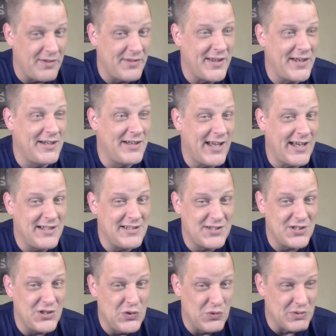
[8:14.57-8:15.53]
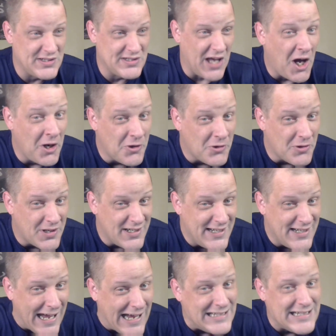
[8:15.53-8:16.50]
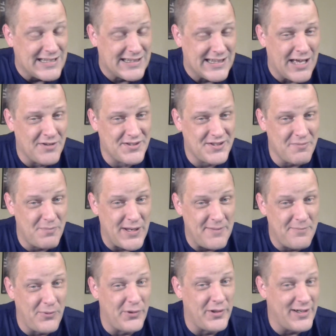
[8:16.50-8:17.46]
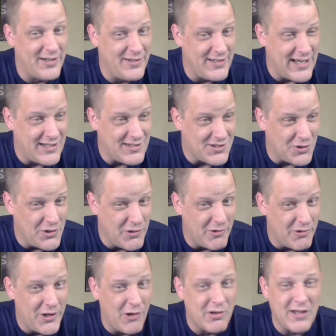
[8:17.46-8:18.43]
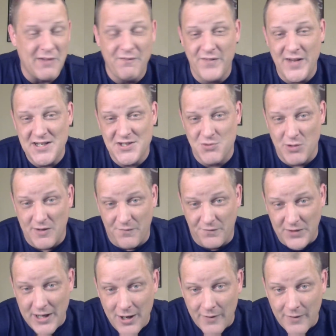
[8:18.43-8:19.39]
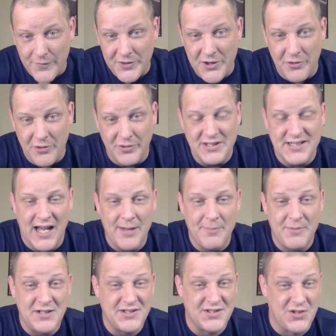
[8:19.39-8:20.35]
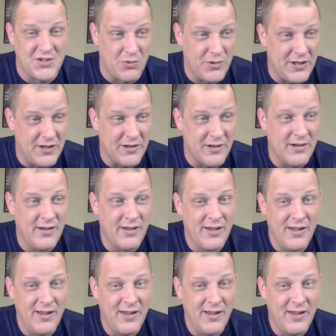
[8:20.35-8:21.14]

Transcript: And then in night two, it was 190,000 people. And Antonio Inoki faced Ric Flair for the only time in his career.